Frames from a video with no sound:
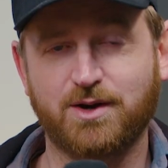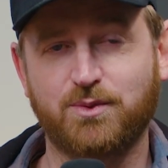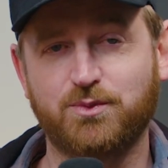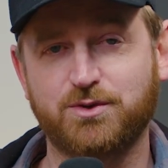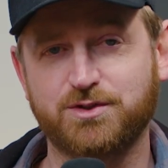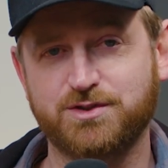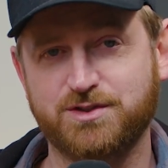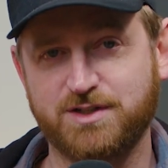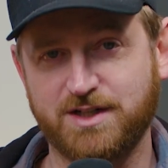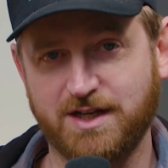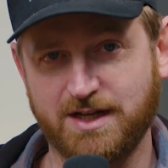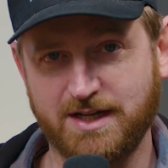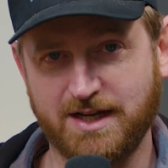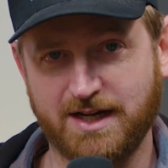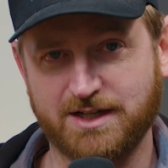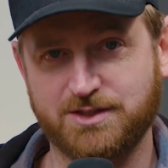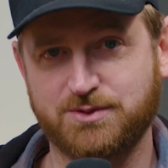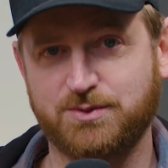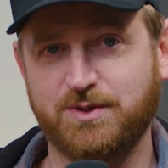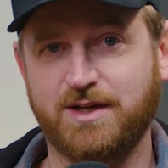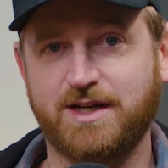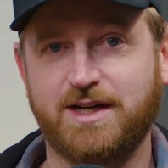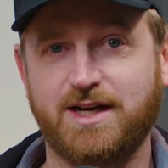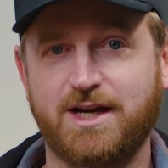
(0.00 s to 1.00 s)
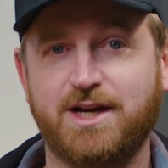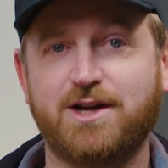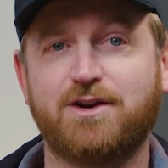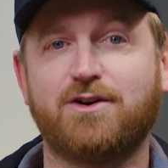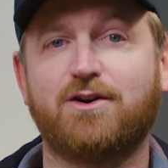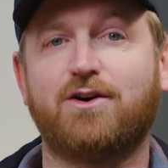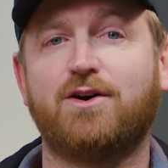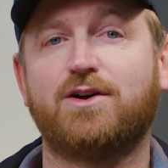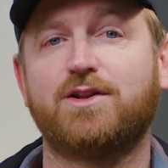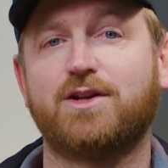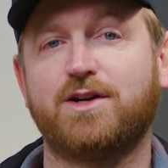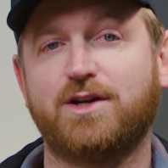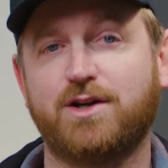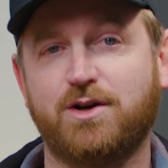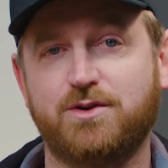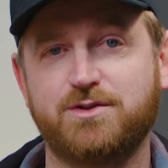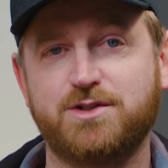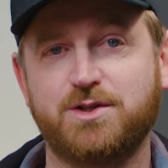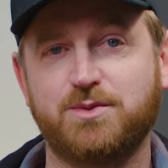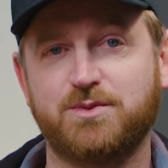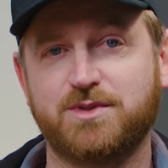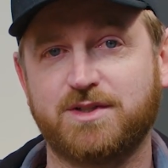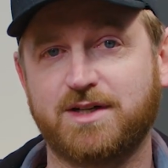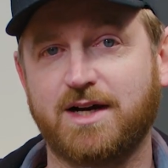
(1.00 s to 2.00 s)
and we'll see you next week here on the
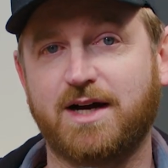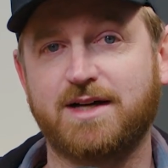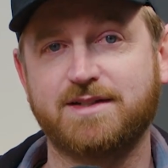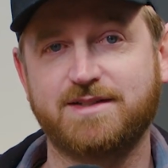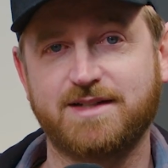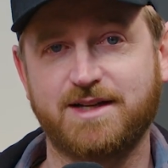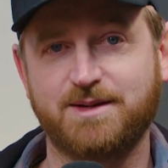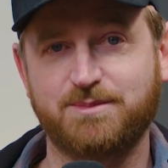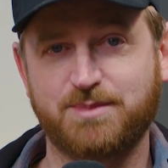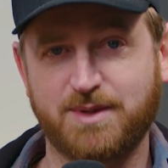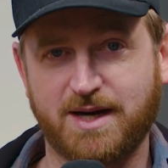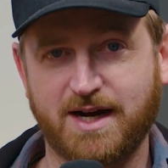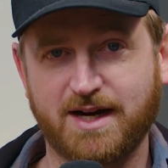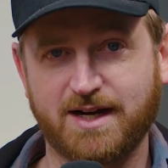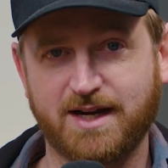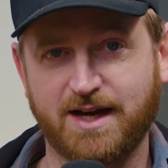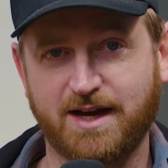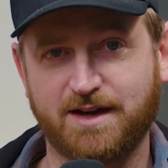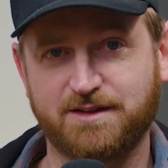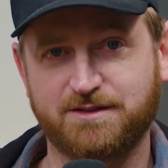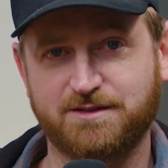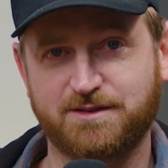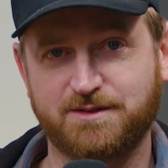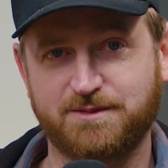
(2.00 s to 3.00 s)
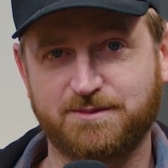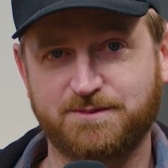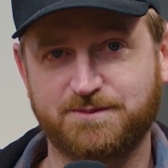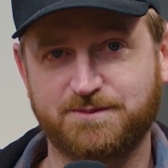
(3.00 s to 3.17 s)
Coaching with Content podcast.